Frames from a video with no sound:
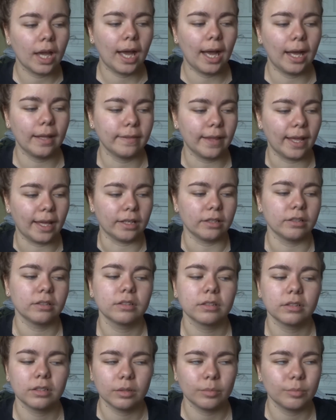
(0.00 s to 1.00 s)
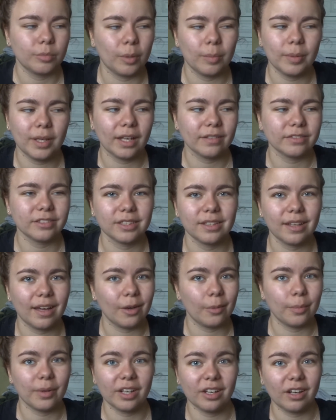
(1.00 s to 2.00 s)
and then Probably after that
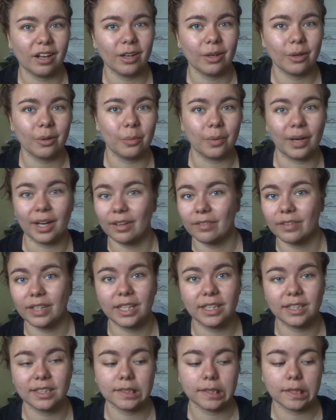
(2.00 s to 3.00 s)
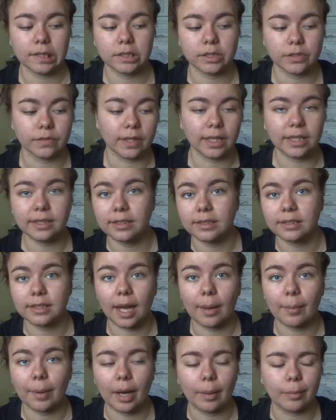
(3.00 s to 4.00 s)
will be Niall, whenever he decides to release his
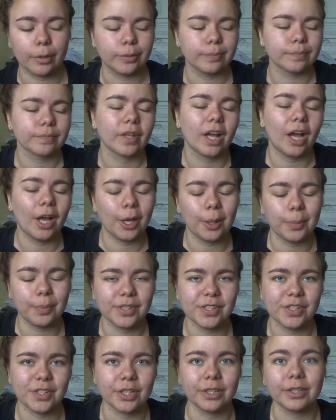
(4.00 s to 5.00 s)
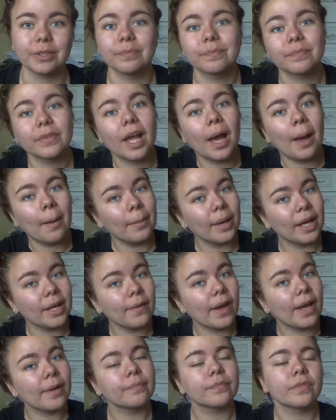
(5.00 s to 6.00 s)
damn album. I hope it's soon. But
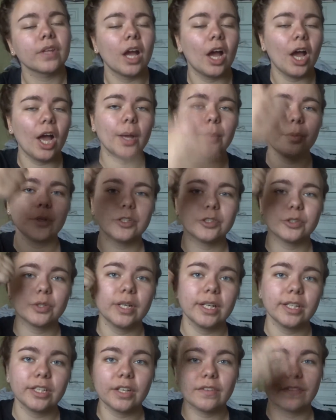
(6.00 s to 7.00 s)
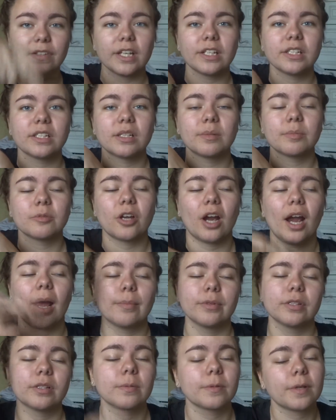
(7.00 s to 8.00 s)
anyway, hope you enjoyed. Don't forget to
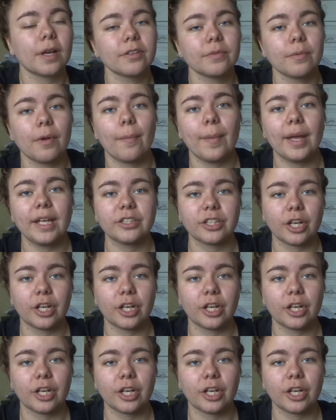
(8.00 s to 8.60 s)
subscribe to my main